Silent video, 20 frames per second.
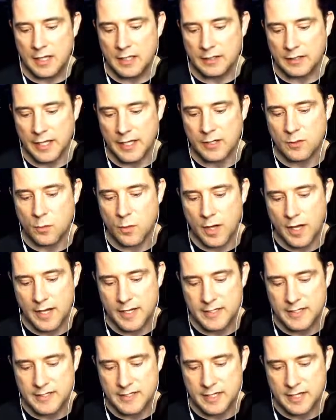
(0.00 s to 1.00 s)

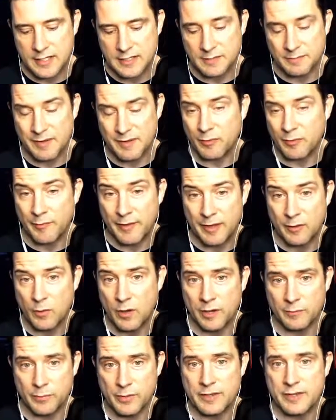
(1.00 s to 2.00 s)
Likewise, some people may
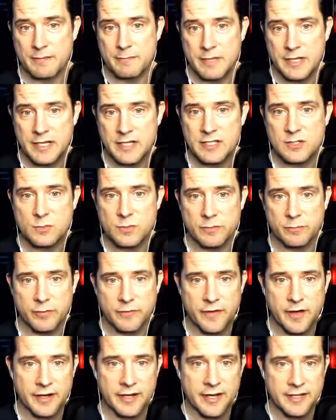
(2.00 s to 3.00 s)
want to print the minis. We
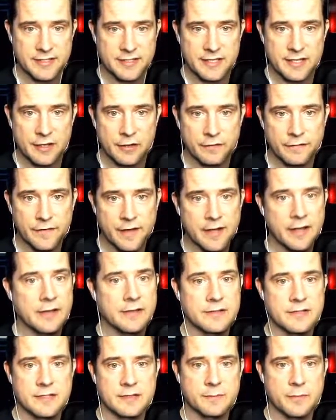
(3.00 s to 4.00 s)
provided STL
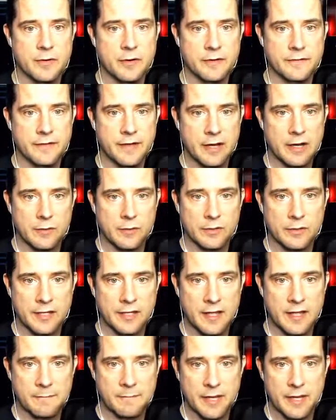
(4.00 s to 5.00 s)
files as part of our
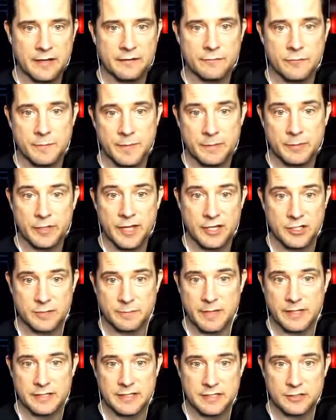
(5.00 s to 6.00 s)
campaign for people to
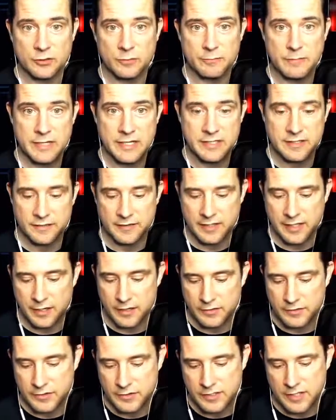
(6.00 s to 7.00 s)
actually make these little minis of the
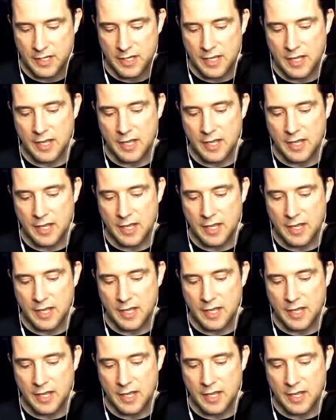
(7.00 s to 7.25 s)
characters.